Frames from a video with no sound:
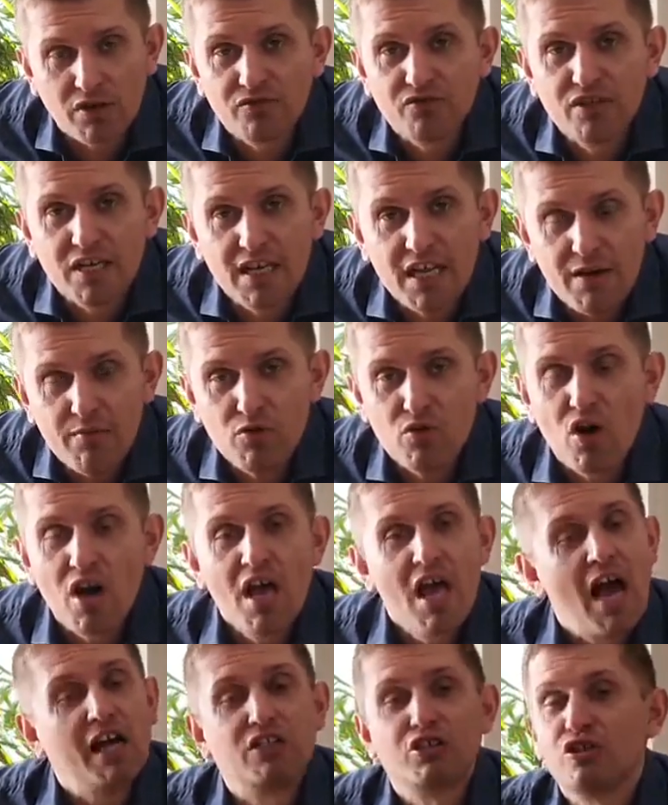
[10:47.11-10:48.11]
will be a number
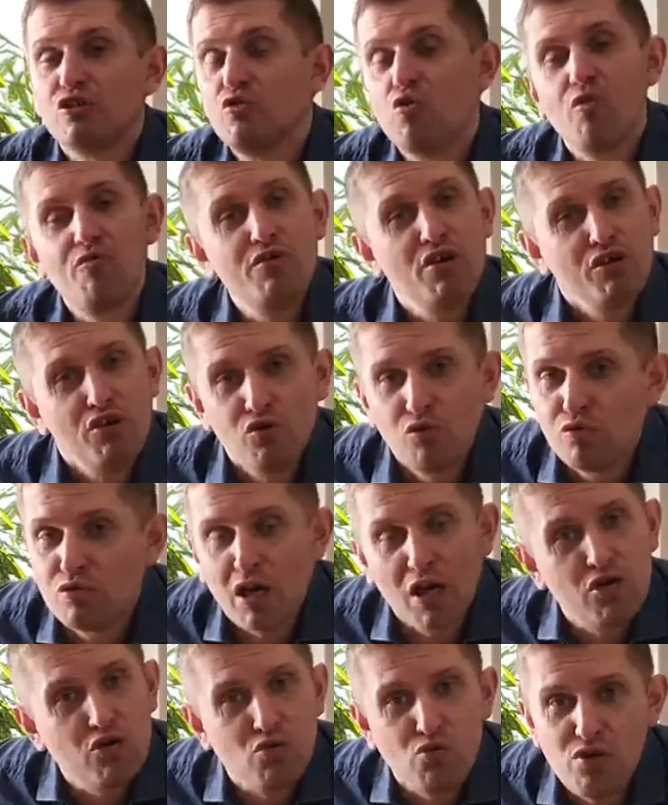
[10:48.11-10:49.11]
costs we beat
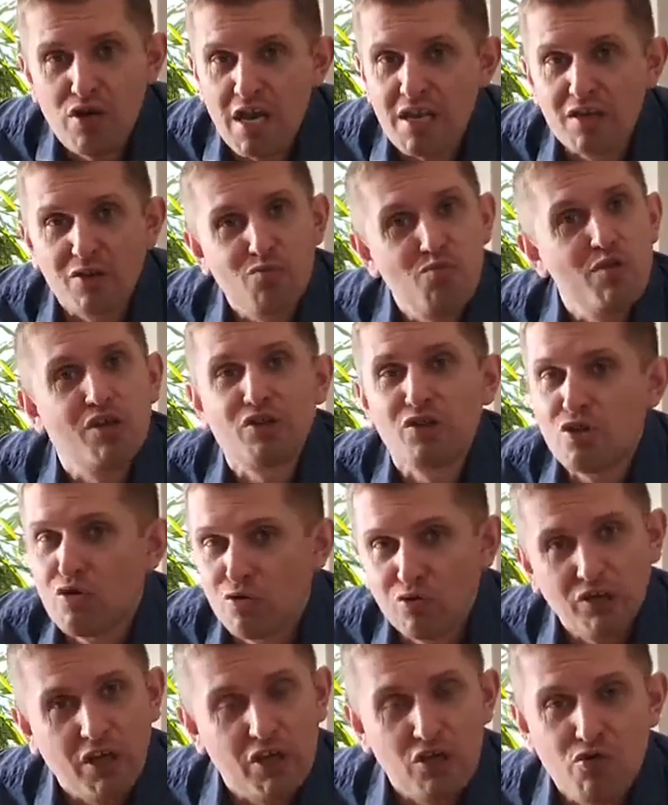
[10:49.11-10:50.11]
requirement.
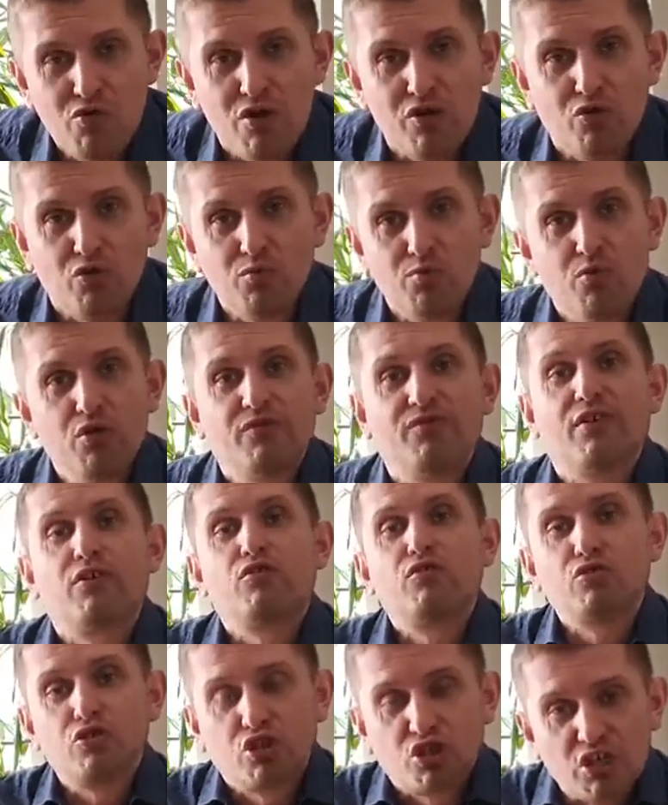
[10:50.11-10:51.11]
Infected that the
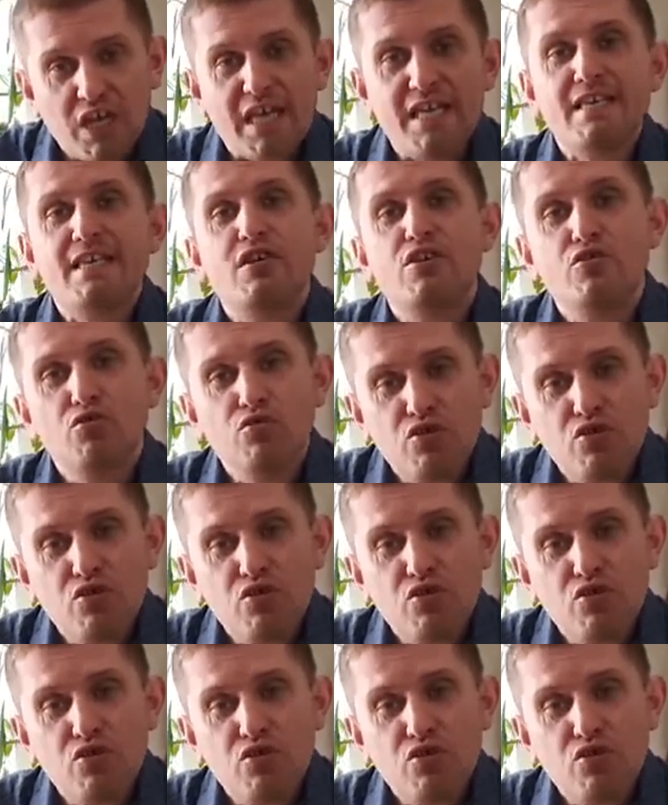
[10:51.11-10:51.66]
most awful.